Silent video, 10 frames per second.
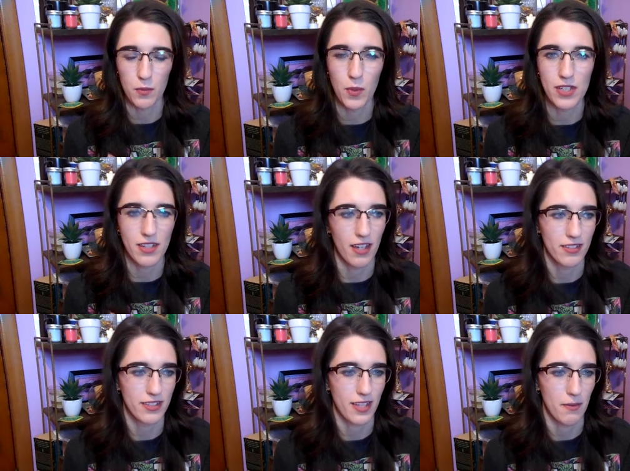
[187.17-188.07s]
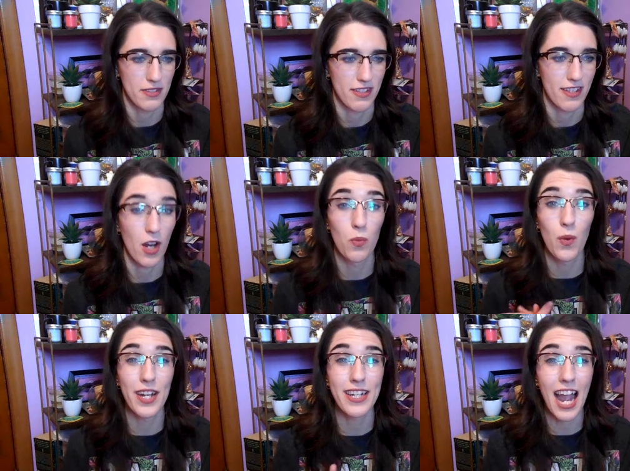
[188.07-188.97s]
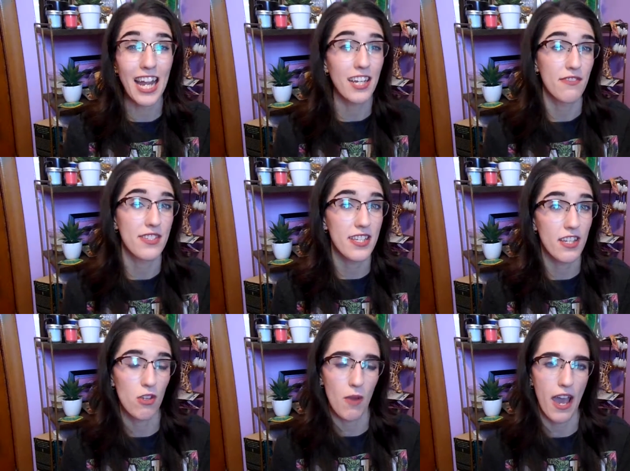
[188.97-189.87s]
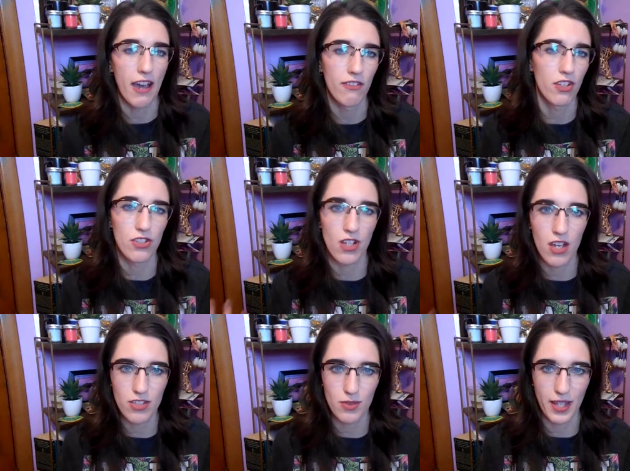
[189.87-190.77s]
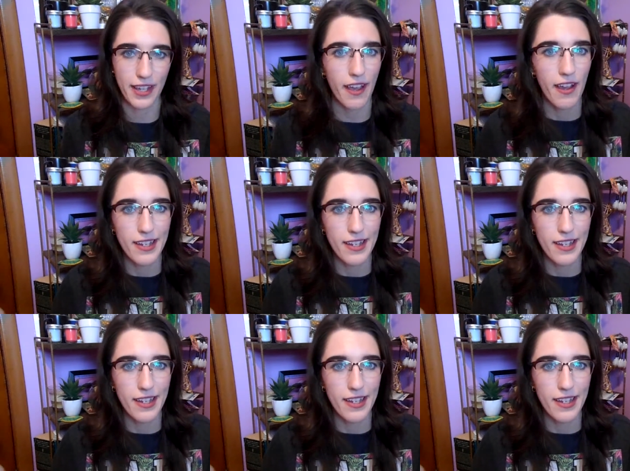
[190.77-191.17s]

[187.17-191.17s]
what not type of skincare, what kind of skin you have, and there's also like